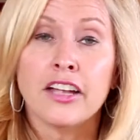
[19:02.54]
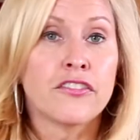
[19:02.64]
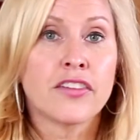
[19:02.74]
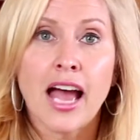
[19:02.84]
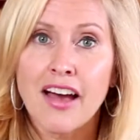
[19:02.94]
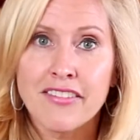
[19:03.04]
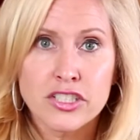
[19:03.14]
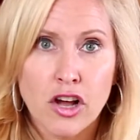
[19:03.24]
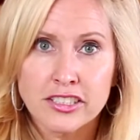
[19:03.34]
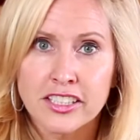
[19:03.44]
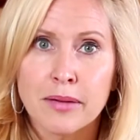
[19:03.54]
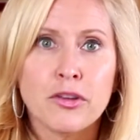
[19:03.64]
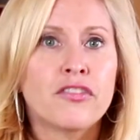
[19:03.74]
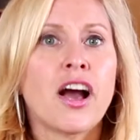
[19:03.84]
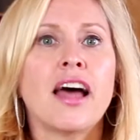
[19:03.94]
and you haven't talked to them,
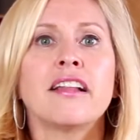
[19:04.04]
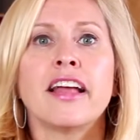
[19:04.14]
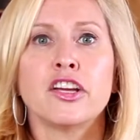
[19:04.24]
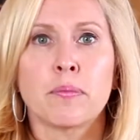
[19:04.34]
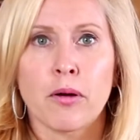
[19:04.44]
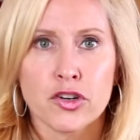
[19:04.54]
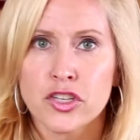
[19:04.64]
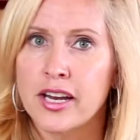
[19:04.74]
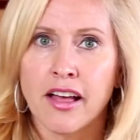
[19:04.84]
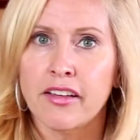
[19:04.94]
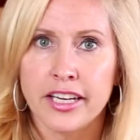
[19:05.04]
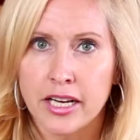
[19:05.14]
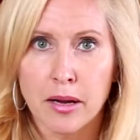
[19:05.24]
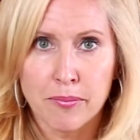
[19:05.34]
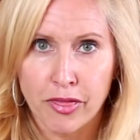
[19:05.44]
you've got to let your personality
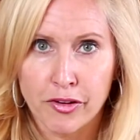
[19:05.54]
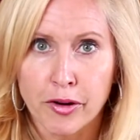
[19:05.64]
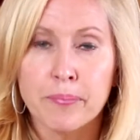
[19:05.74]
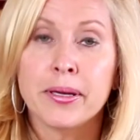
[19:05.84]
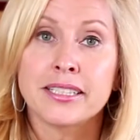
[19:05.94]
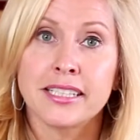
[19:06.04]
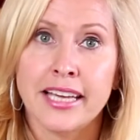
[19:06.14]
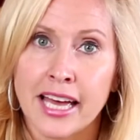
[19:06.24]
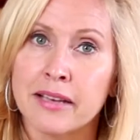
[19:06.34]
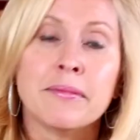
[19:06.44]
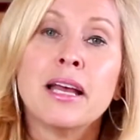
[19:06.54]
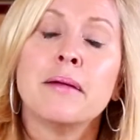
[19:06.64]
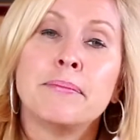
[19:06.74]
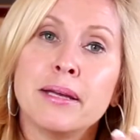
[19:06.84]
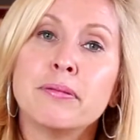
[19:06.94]
come through. Because again,
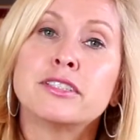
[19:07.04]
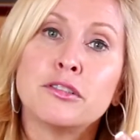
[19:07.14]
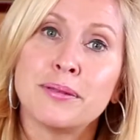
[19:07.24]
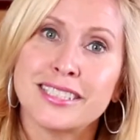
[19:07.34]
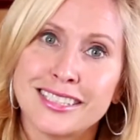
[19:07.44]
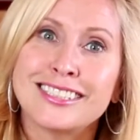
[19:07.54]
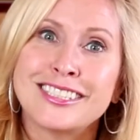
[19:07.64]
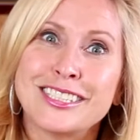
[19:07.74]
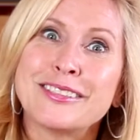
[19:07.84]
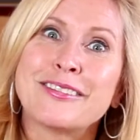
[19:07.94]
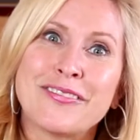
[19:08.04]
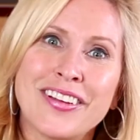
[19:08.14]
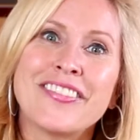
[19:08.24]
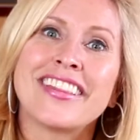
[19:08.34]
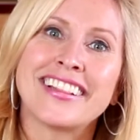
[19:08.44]
people do business, with
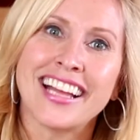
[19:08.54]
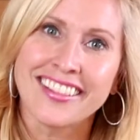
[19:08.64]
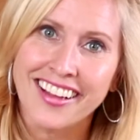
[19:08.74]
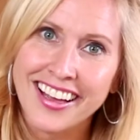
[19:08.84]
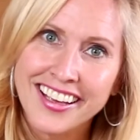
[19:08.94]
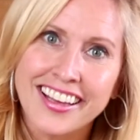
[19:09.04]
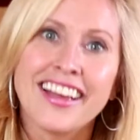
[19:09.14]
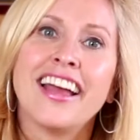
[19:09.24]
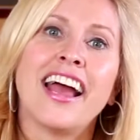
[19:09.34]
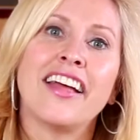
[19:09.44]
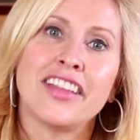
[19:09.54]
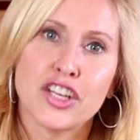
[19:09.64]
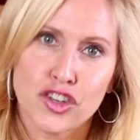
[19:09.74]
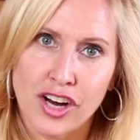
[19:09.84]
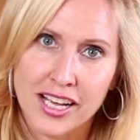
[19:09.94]
people that they like and they
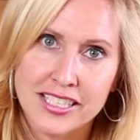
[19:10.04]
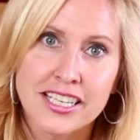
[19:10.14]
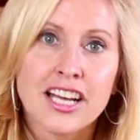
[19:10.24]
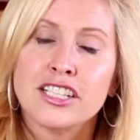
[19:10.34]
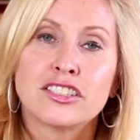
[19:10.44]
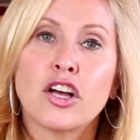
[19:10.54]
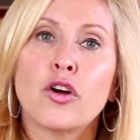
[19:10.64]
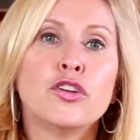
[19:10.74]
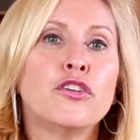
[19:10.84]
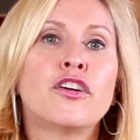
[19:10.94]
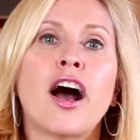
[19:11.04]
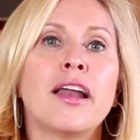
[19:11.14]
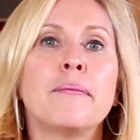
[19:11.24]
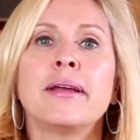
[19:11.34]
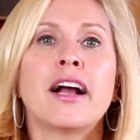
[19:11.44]
trust. So you've got
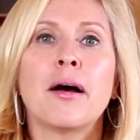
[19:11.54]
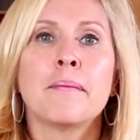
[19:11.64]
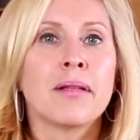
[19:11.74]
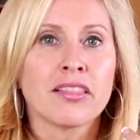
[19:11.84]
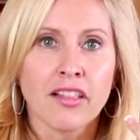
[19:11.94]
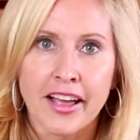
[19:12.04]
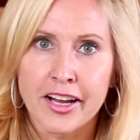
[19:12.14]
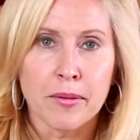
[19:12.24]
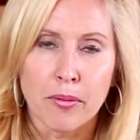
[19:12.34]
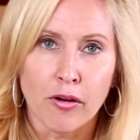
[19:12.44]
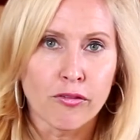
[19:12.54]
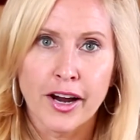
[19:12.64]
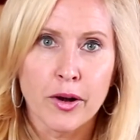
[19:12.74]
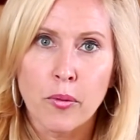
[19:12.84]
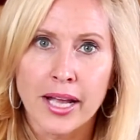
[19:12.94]
to become likable
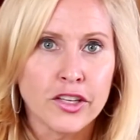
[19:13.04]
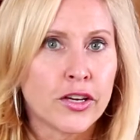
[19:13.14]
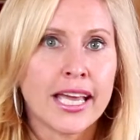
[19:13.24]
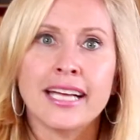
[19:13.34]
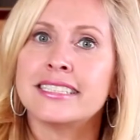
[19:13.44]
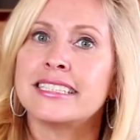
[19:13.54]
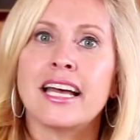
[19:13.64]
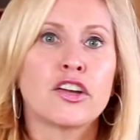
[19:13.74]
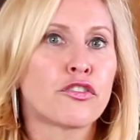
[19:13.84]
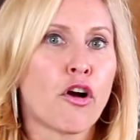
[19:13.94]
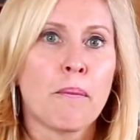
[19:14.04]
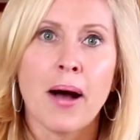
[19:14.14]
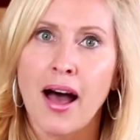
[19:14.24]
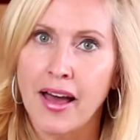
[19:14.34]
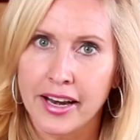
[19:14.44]
right away. You can't sound
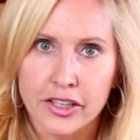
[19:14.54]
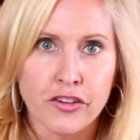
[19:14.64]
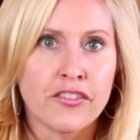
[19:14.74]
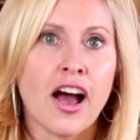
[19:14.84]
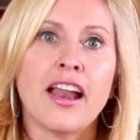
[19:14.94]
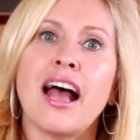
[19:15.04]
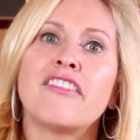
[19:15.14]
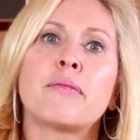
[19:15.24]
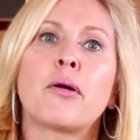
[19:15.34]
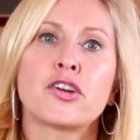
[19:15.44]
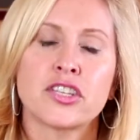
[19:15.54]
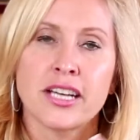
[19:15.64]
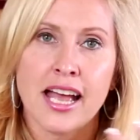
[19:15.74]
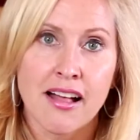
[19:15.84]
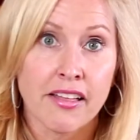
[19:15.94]
robotic. You've got to have a
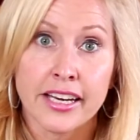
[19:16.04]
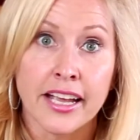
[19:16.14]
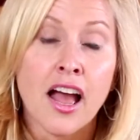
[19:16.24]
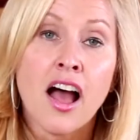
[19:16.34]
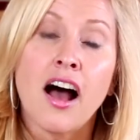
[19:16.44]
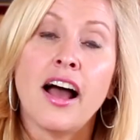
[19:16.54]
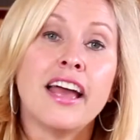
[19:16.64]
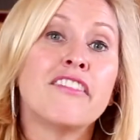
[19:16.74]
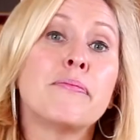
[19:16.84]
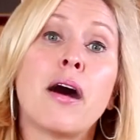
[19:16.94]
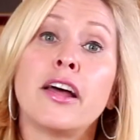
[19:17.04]
personality. I have